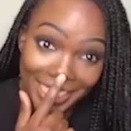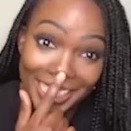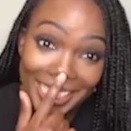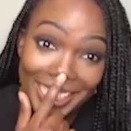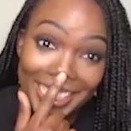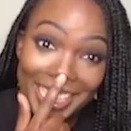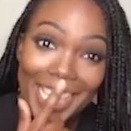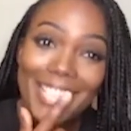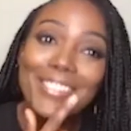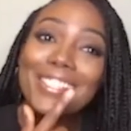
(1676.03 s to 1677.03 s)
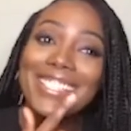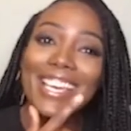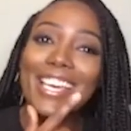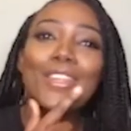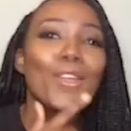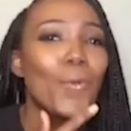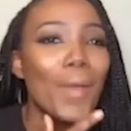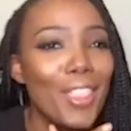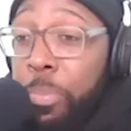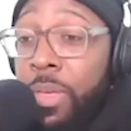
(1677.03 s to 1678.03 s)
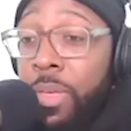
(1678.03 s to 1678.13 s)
that was WAP. I don't know where